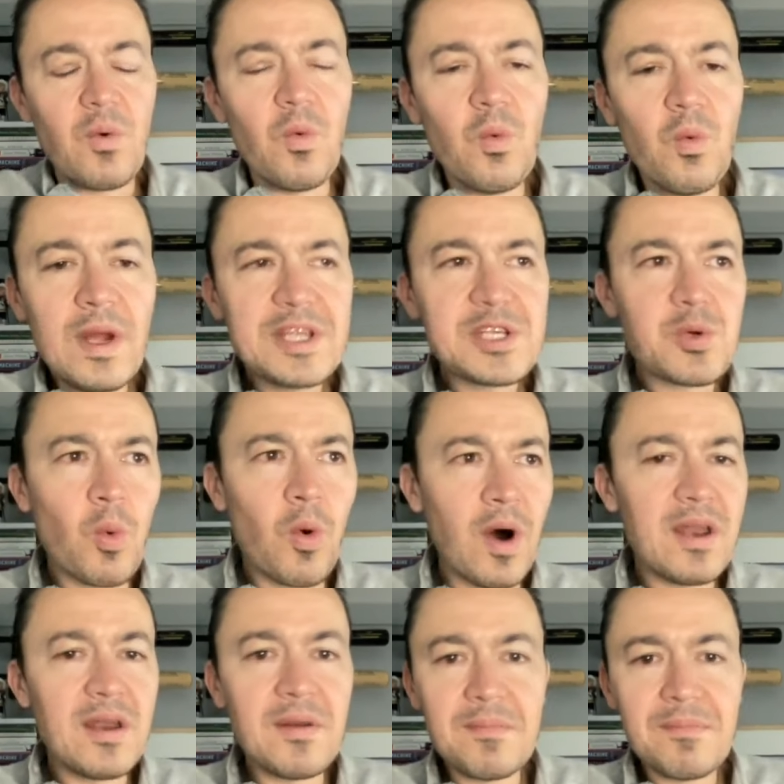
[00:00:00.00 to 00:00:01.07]
which
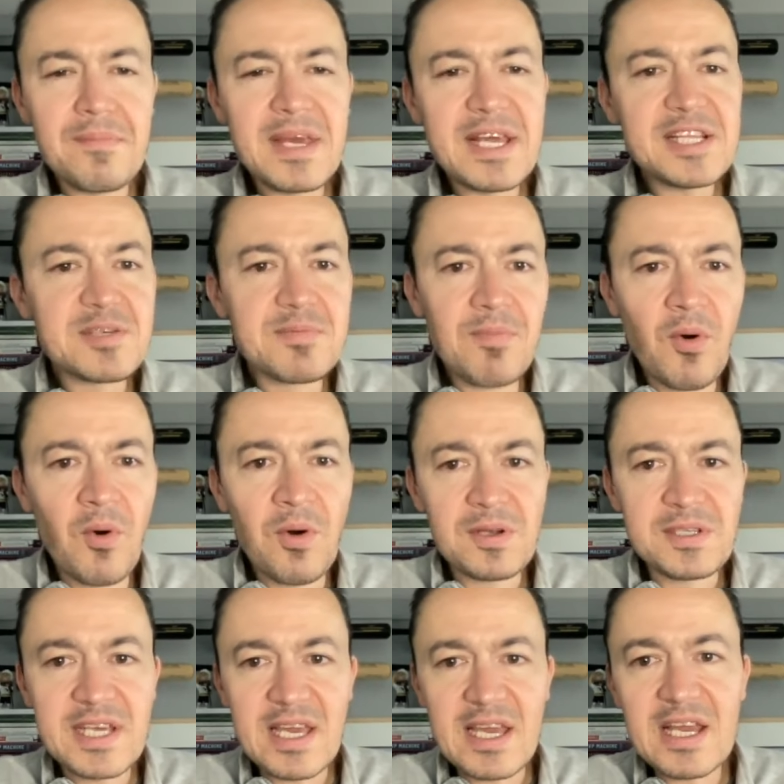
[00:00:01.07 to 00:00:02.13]
one means
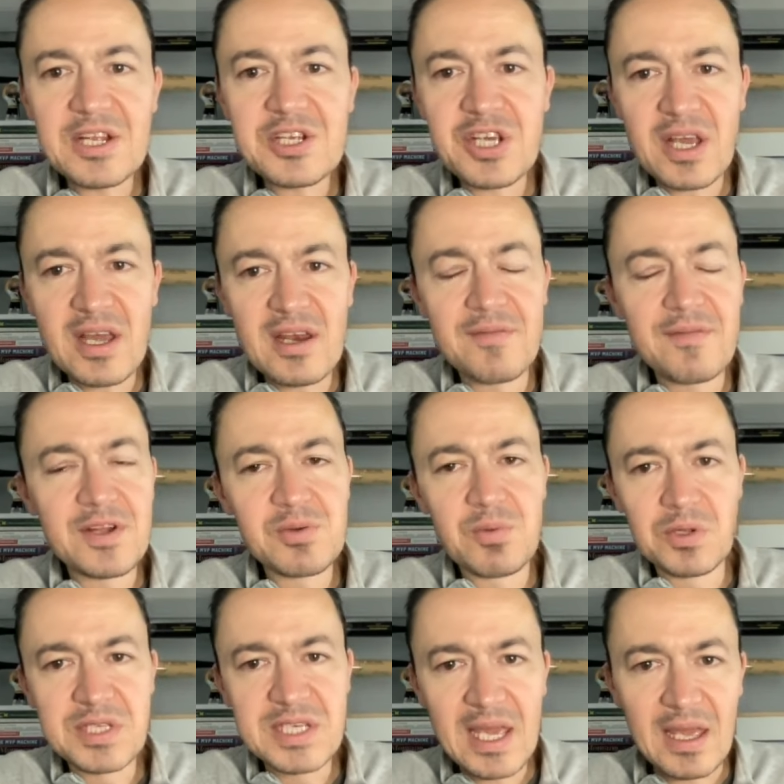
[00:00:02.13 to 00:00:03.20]
more to each
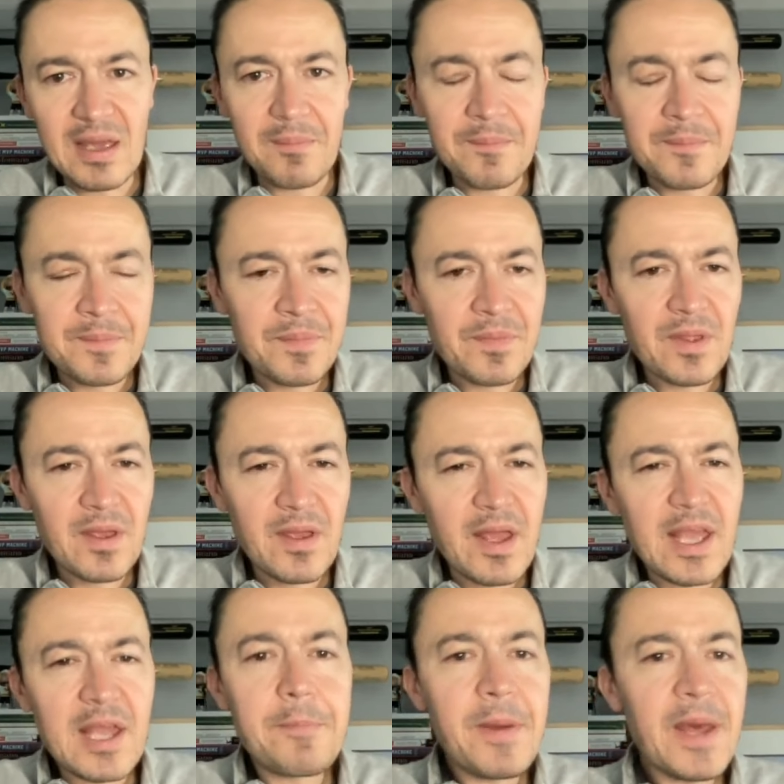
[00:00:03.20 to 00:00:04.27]
individual team.
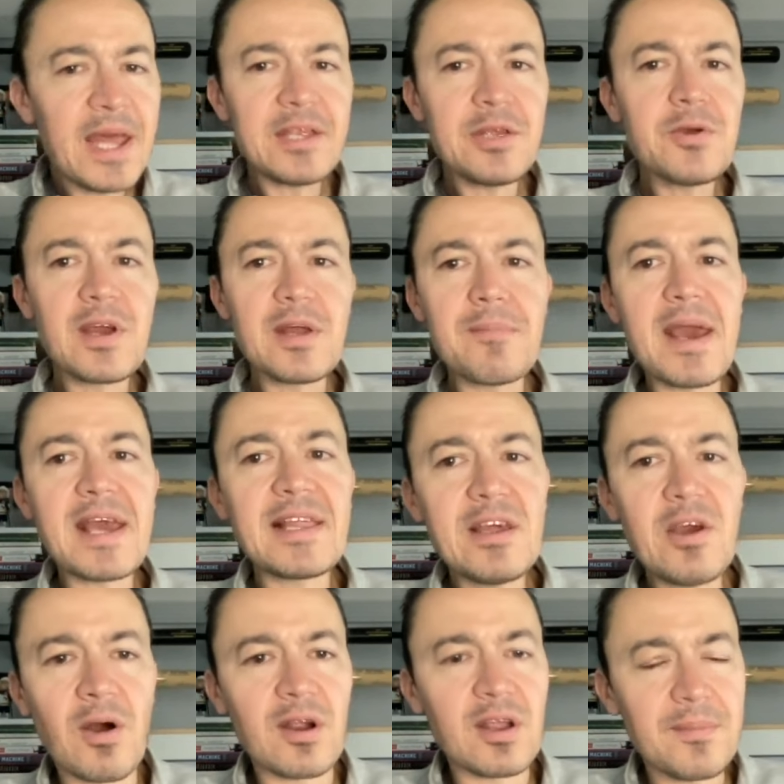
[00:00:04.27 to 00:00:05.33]
In Pitt, you can make
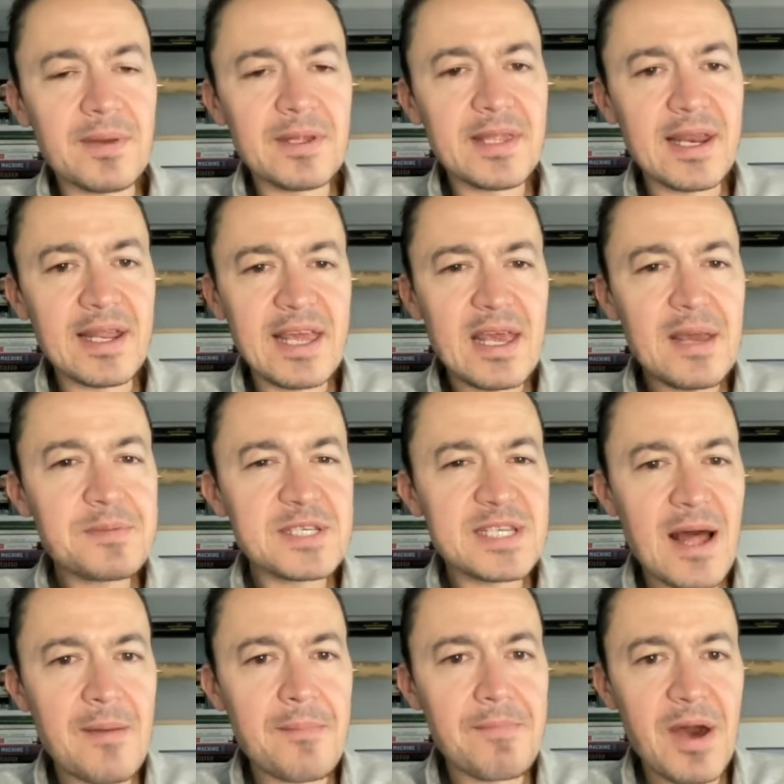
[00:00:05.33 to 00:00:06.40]
the argument that it keeps
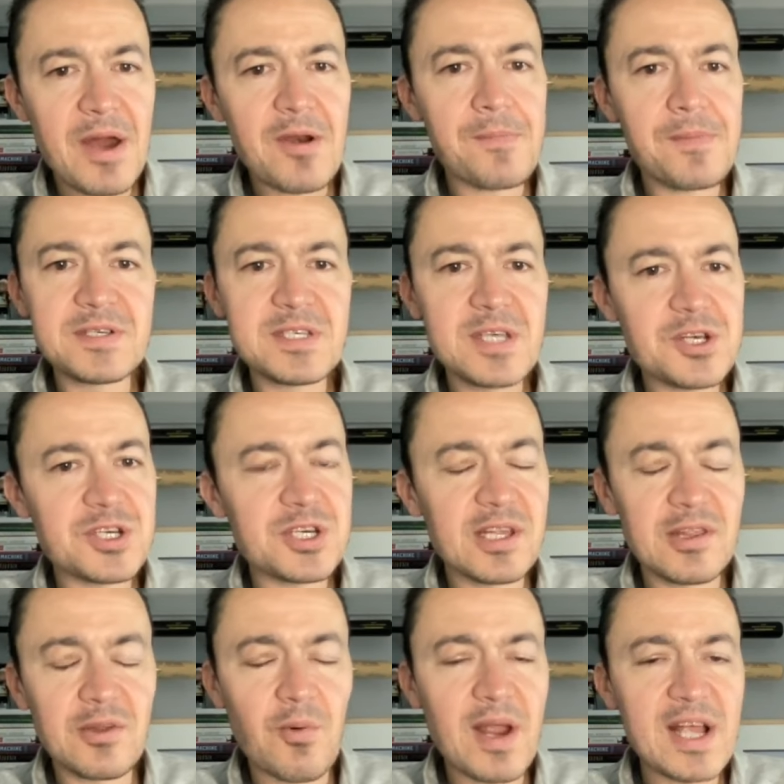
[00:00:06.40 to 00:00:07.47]
them better positioned
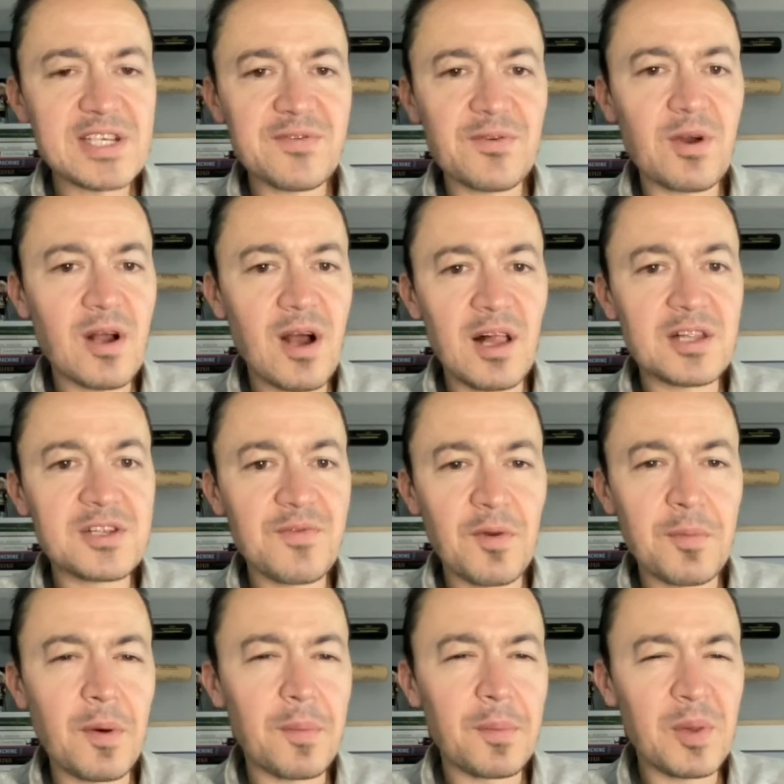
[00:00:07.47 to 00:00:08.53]
in the race for a college
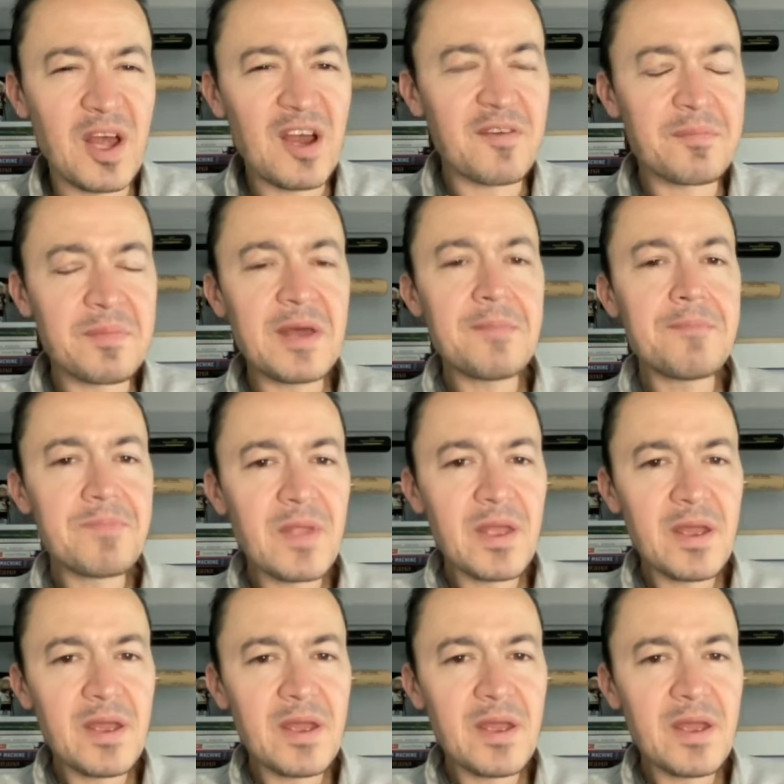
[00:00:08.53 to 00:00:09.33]
football playoff bid.